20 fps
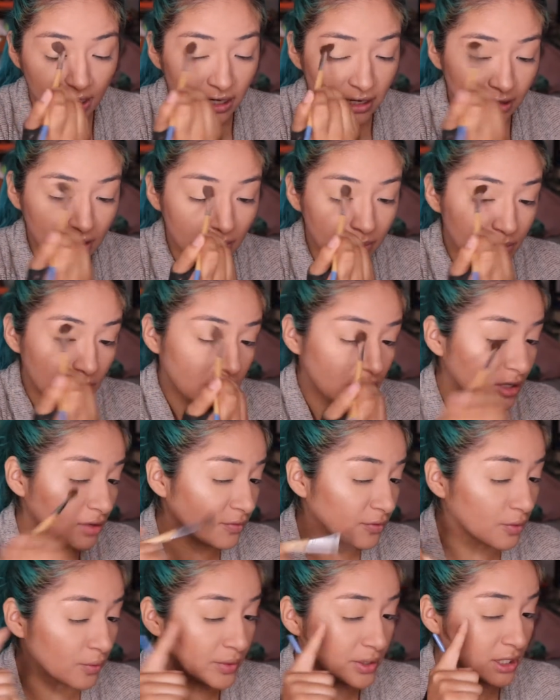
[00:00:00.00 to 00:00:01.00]
And the beauty
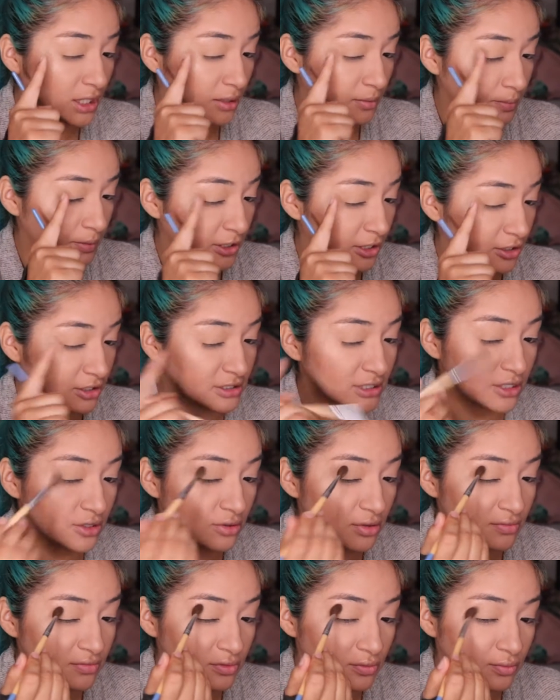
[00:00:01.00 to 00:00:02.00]
of going up here is that you
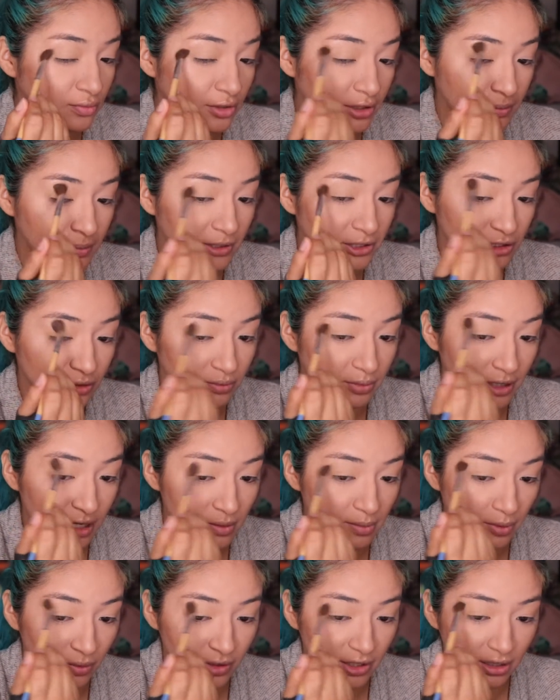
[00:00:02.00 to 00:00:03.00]
don't have to worry about your
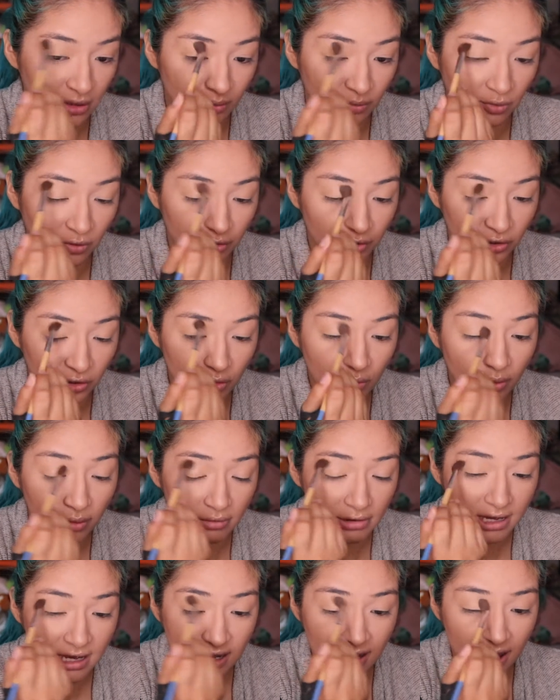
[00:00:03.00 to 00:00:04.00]
brow bone anymore. You
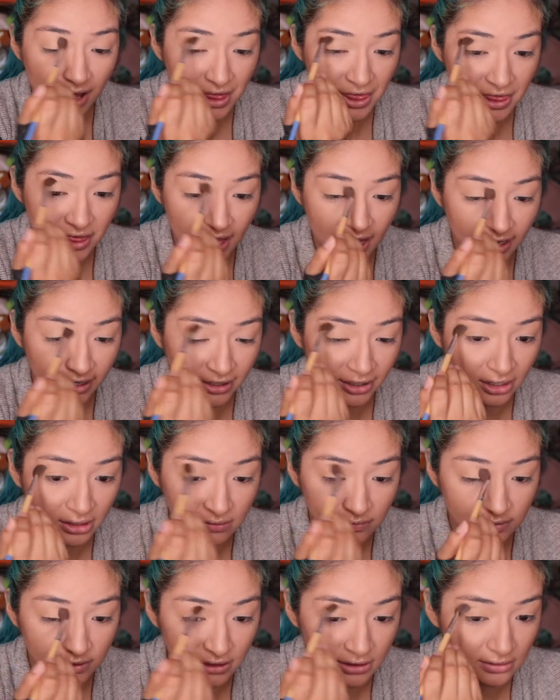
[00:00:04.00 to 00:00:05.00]
already got that
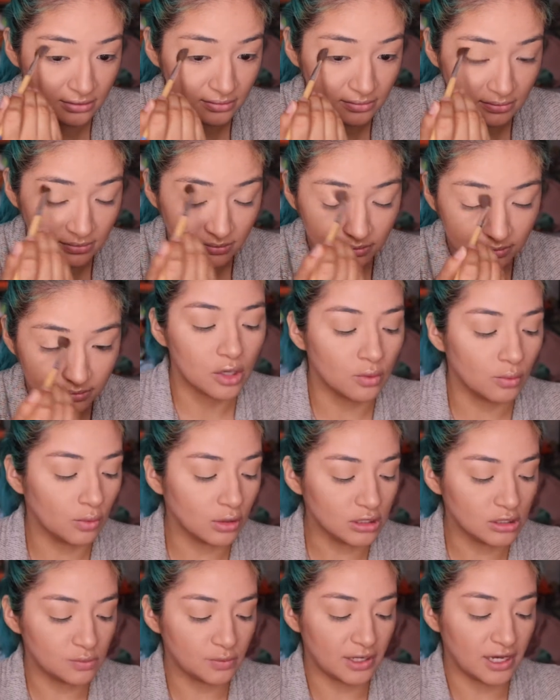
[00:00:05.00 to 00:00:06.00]
cover.
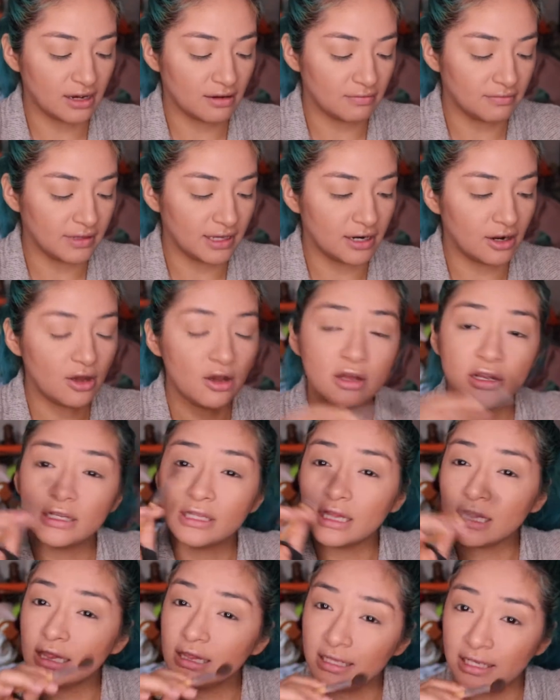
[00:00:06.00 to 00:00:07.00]
Once we have that on,
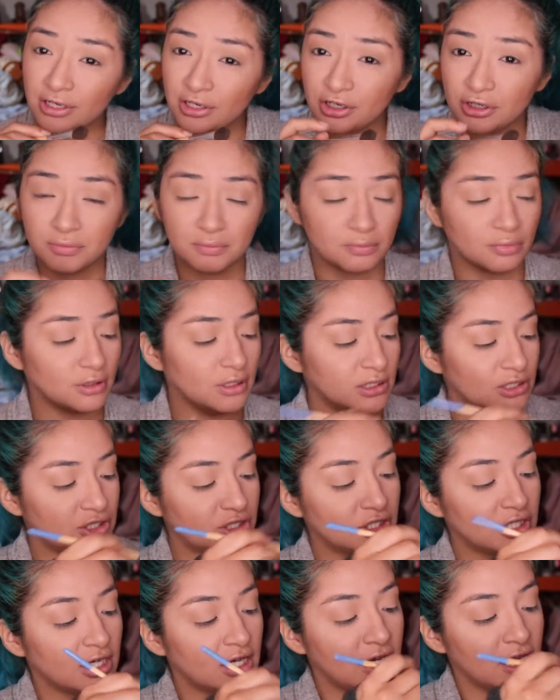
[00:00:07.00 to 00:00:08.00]
clean your
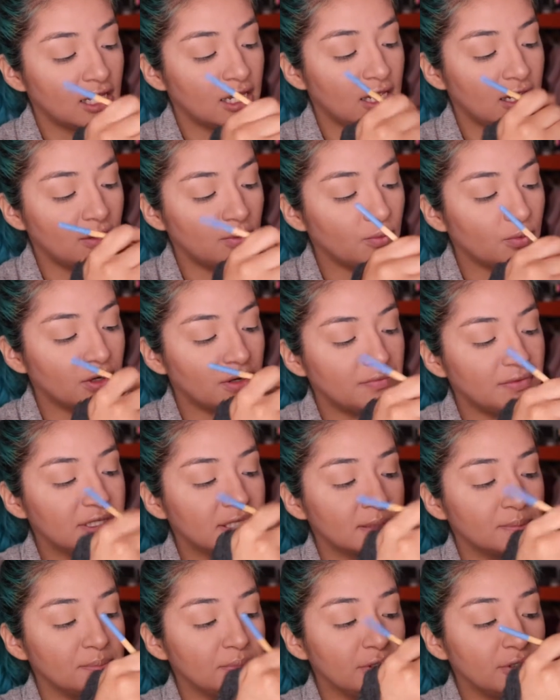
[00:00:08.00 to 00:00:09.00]
brush in one of
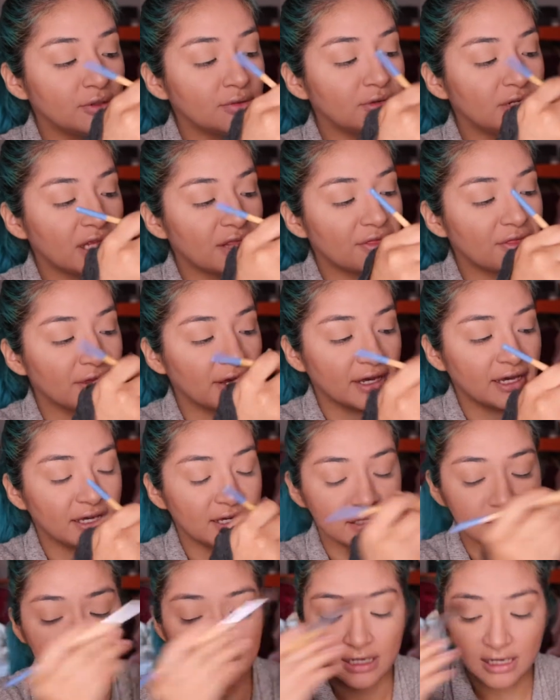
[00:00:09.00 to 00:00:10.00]
these beauty
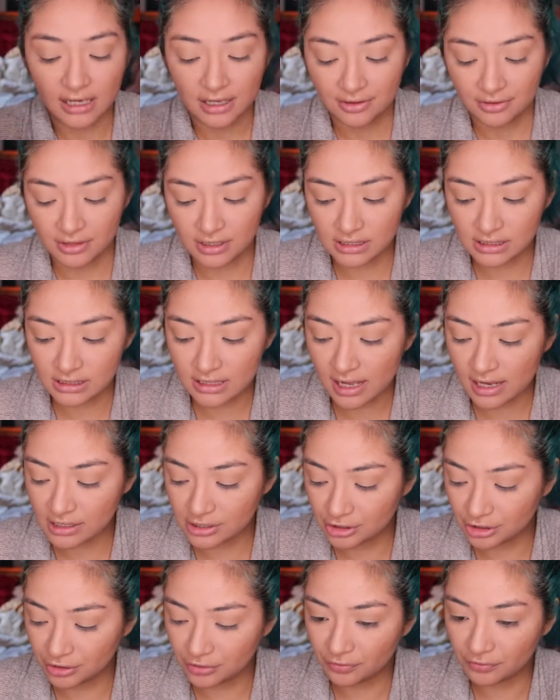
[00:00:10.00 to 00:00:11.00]
things. This is
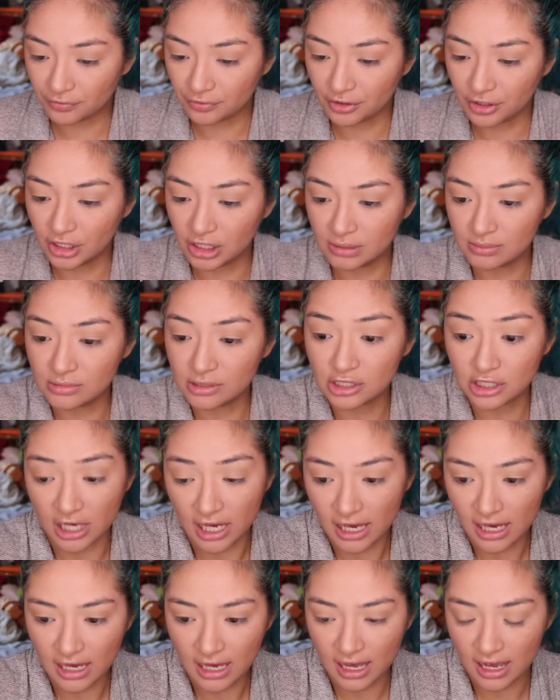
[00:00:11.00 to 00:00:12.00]
actually from J
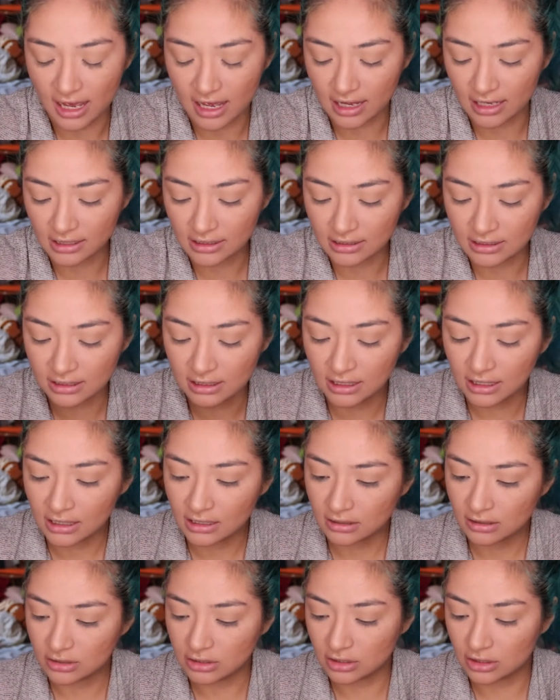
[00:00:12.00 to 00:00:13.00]
Cat,
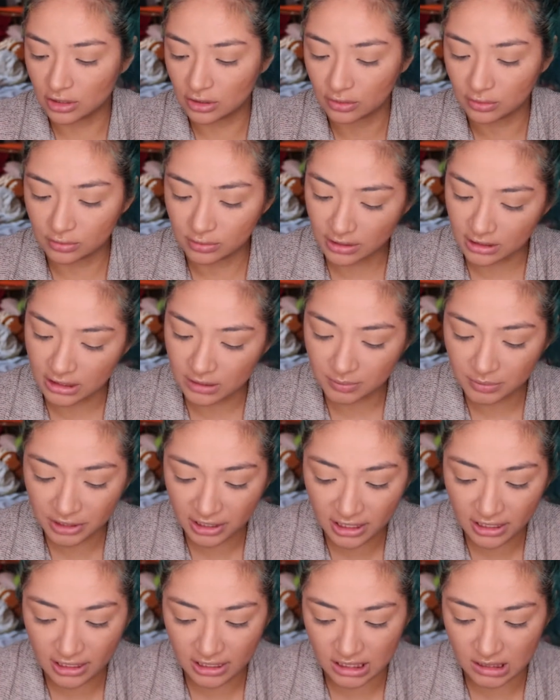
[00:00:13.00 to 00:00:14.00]
so it's
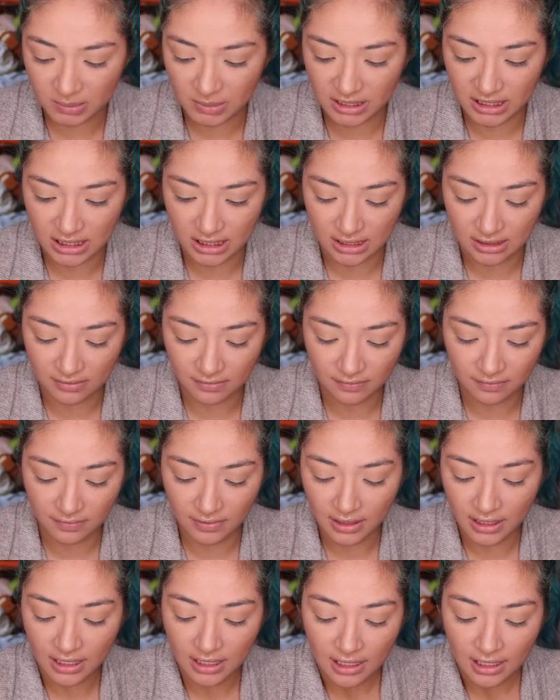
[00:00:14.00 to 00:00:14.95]
pretty inexpensive.